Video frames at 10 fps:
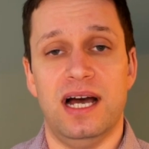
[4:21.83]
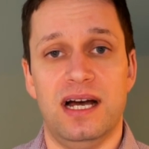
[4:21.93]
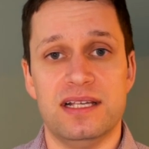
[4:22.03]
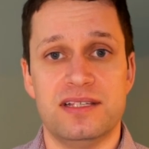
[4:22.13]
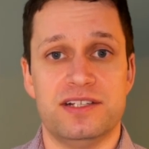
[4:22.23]

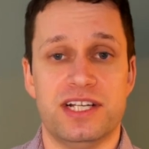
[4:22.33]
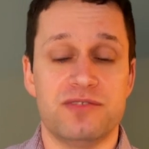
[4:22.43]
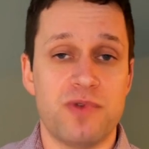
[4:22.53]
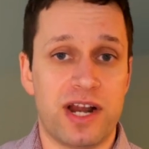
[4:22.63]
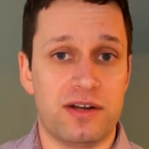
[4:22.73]
such as
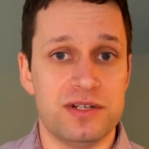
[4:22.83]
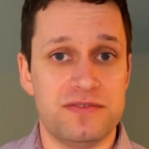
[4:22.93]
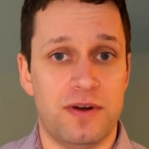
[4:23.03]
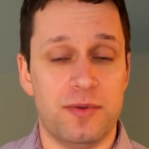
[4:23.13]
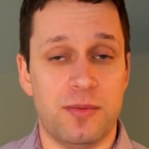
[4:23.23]
records
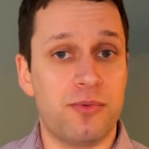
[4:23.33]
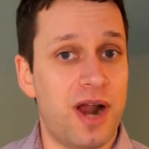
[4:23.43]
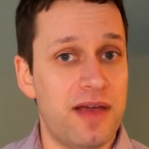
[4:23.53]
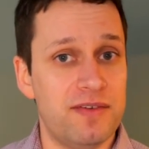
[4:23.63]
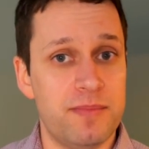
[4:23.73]
from your
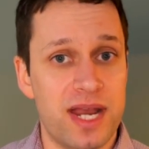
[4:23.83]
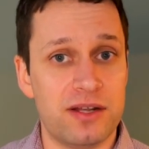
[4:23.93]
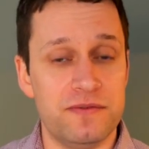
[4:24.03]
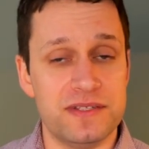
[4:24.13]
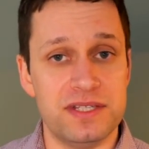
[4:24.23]
private
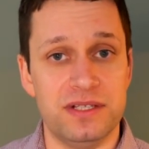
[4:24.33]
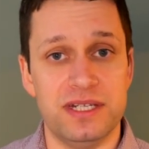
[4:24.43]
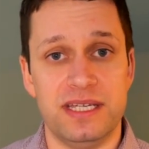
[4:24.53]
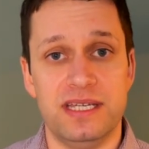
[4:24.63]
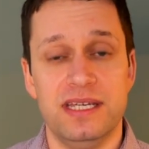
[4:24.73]
medical
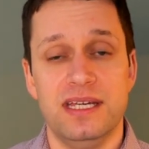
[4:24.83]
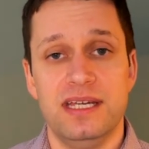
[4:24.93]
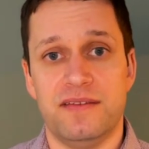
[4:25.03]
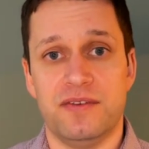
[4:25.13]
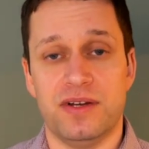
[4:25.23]
facility,
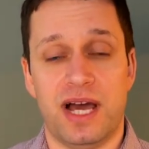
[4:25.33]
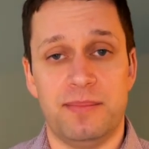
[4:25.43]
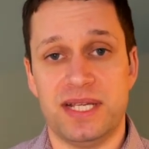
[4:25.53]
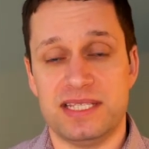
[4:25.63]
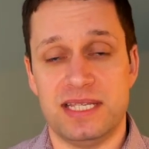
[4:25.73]
if you're not
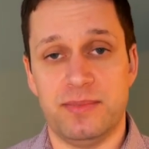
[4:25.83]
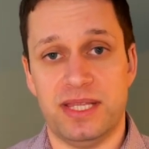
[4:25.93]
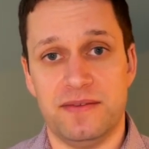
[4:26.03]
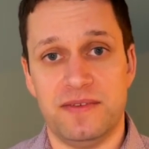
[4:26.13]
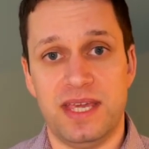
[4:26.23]
being seen at
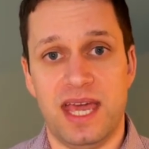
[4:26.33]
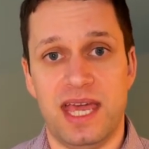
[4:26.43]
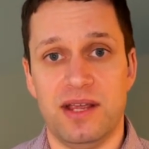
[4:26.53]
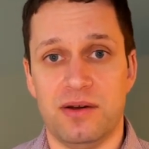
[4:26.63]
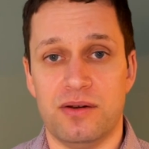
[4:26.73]
the
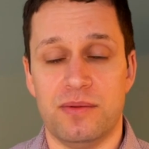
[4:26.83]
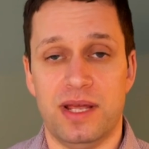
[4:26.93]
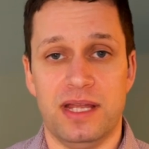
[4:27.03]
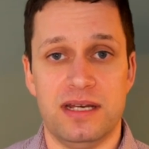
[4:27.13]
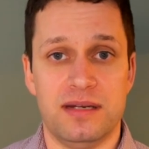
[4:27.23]
VA or
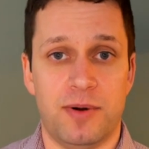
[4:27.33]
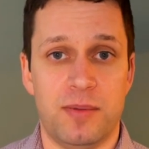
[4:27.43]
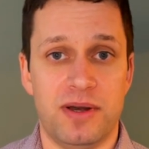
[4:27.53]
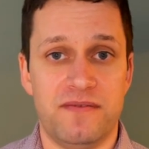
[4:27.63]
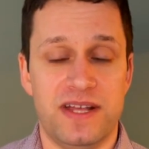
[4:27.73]
at a
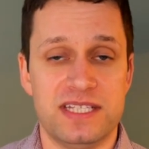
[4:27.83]
Department of Defense